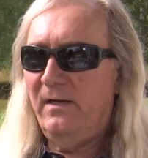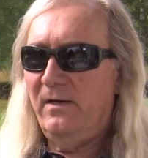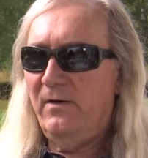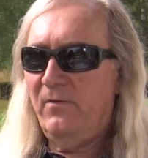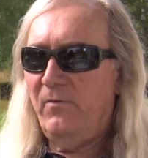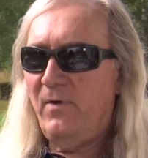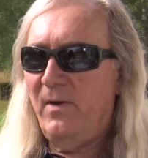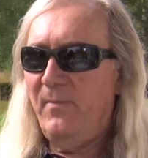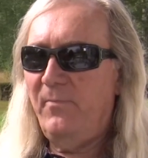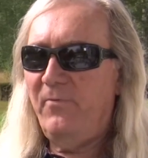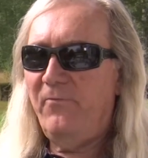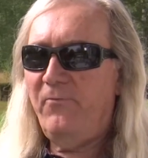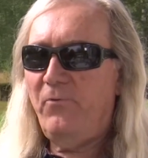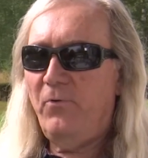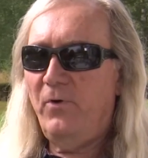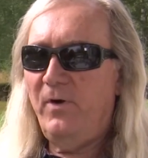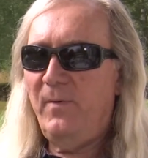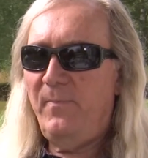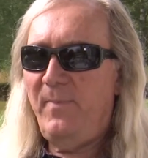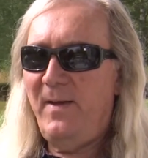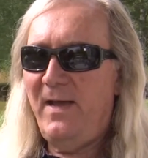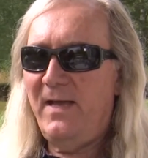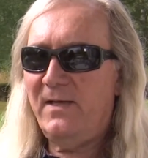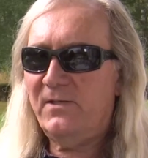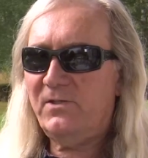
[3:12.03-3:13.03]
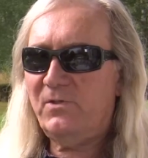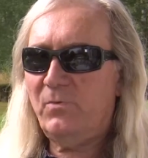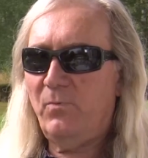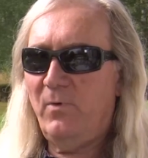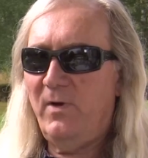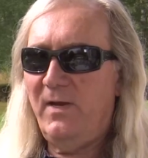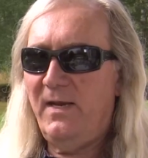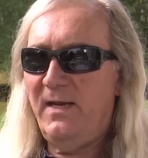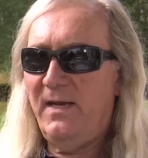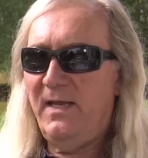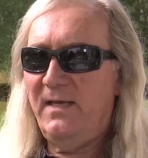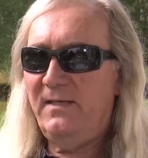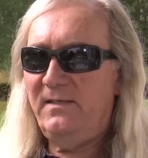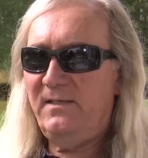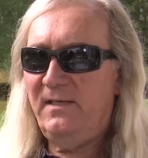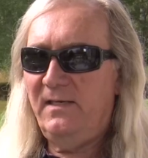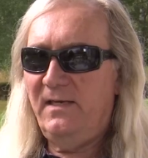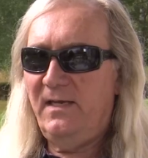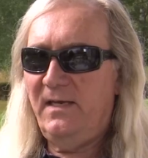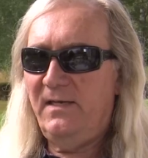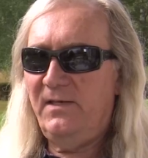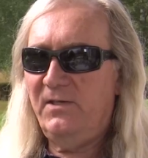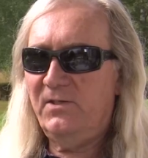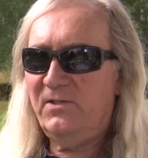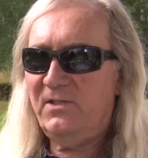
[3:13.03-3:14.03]
right before he passed away in
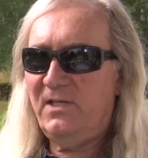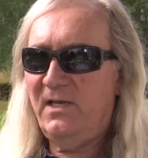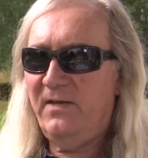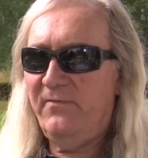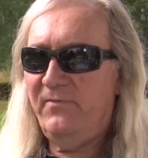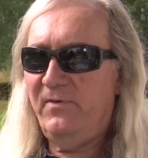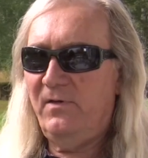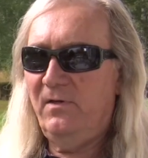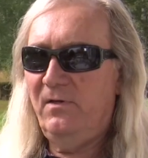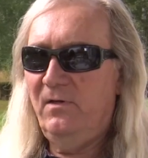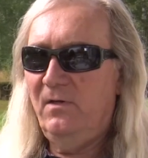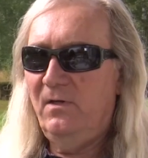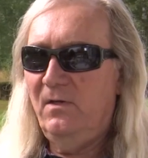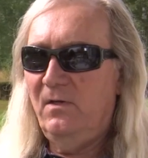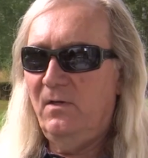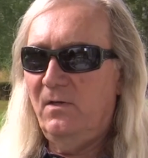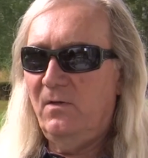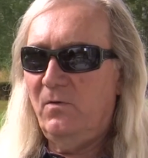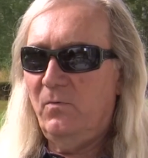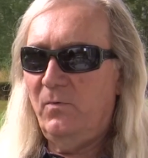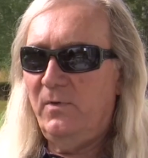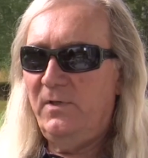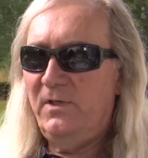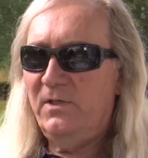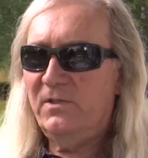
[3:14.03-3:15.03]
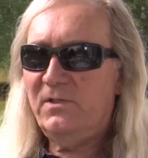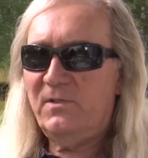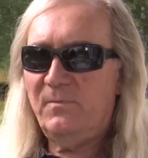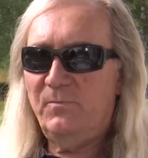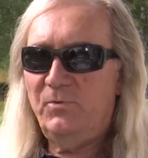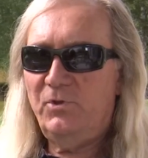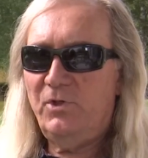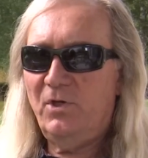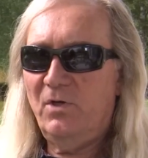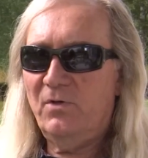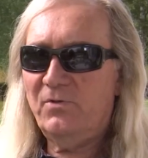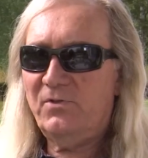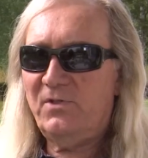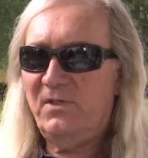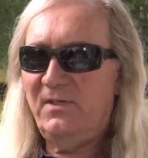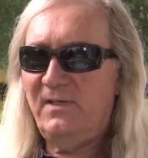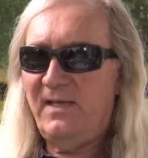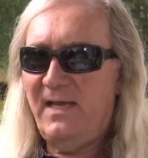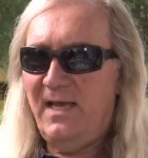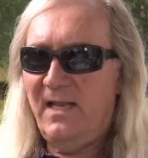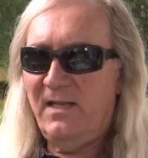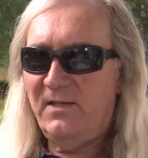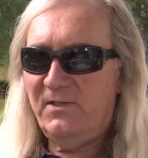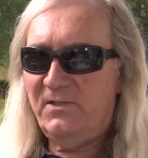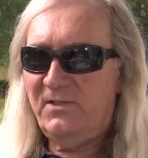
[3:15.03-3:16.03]
1997, we did some shows in
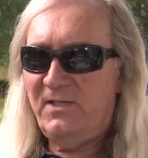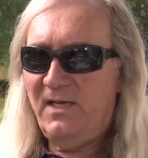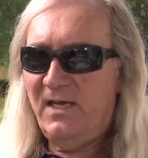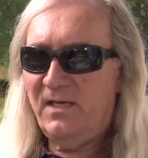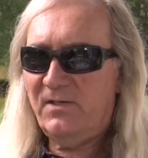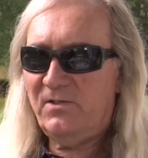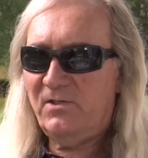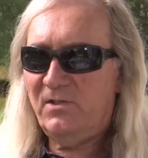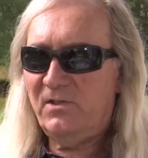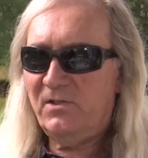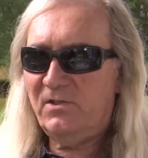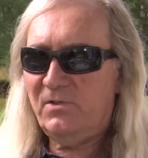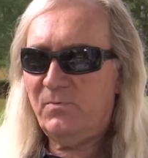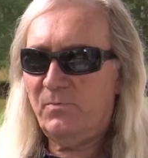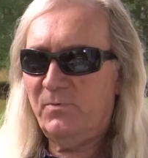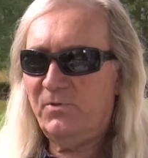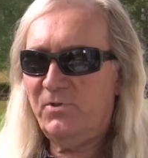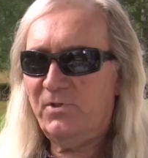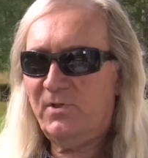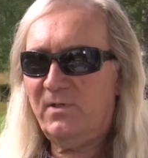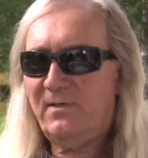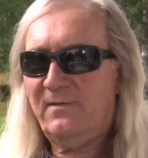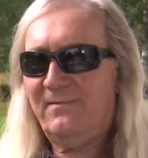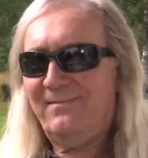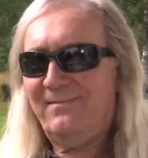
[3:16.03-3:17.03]
Dallas, Texas, which